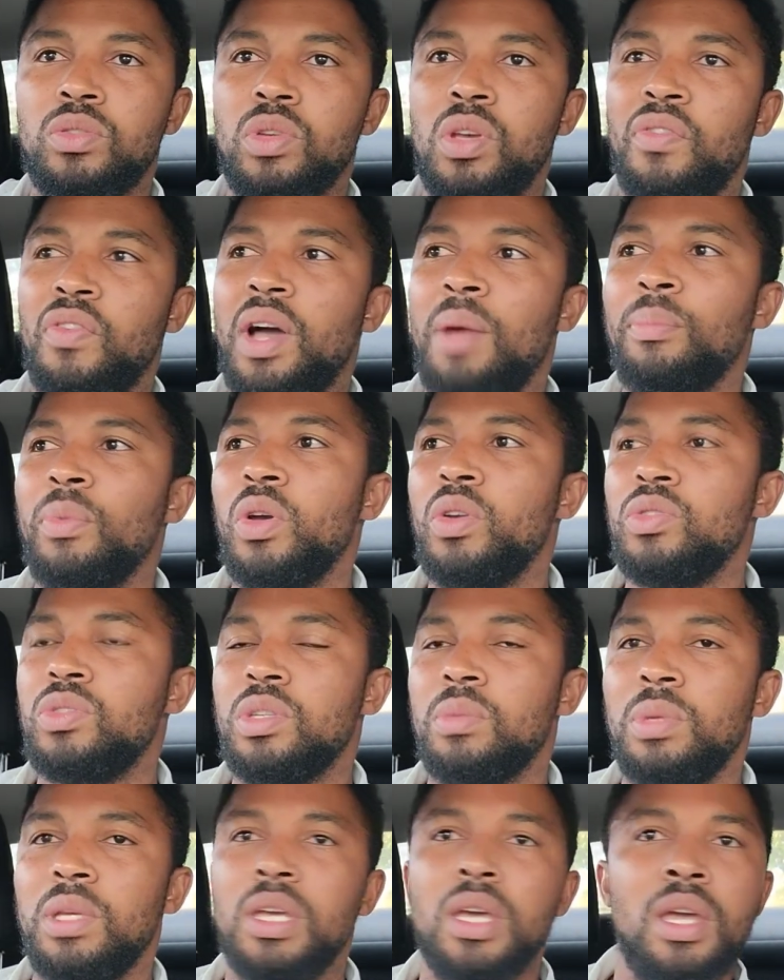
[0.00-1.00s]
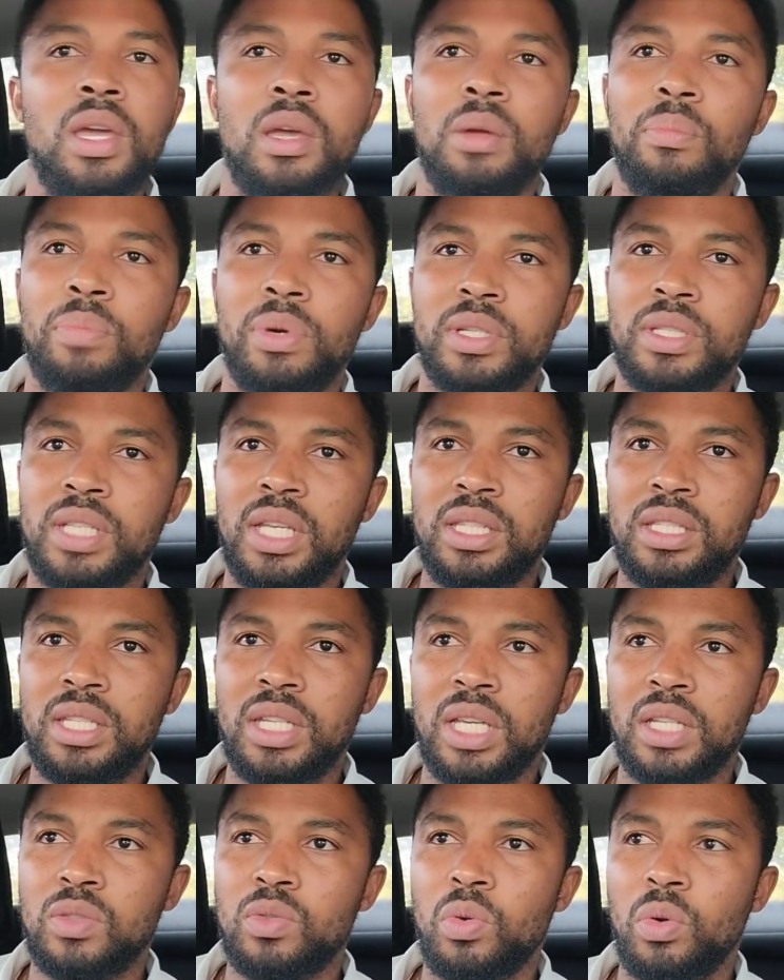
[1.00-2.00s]
So if I'm going to be
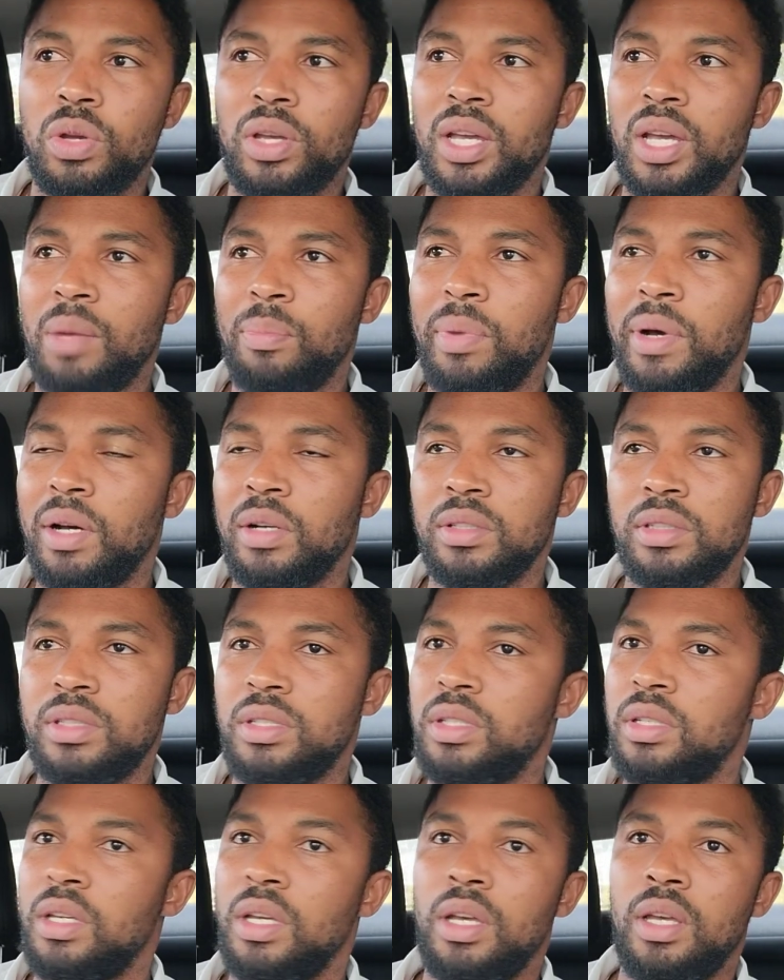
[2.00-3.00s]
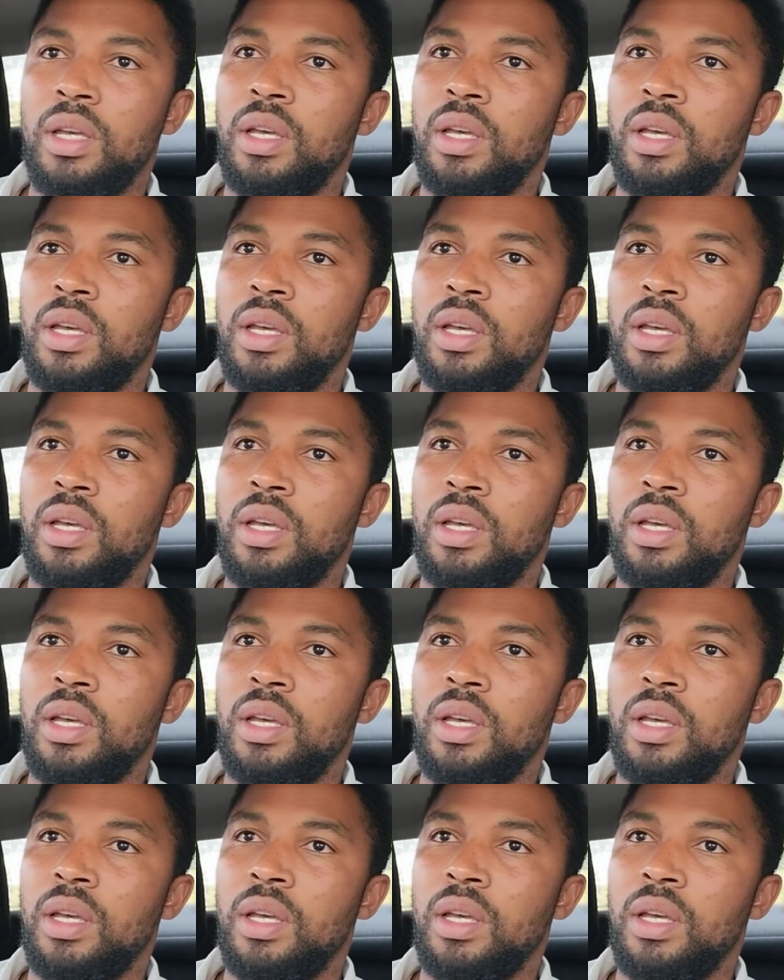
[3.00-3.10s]
presenting and talking about